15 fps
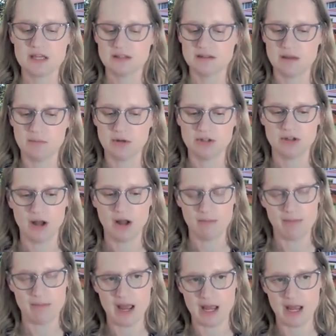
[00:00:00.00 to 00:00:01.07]
Some are
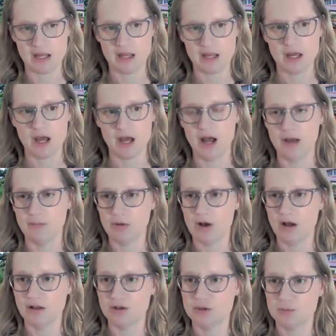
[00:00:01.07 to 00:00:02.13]
taught by
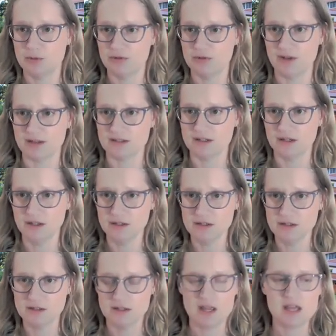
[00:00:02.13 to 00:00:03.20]
college
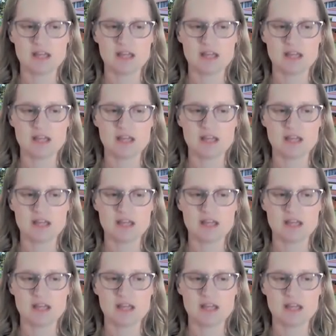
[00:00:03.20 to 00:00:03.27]
professors.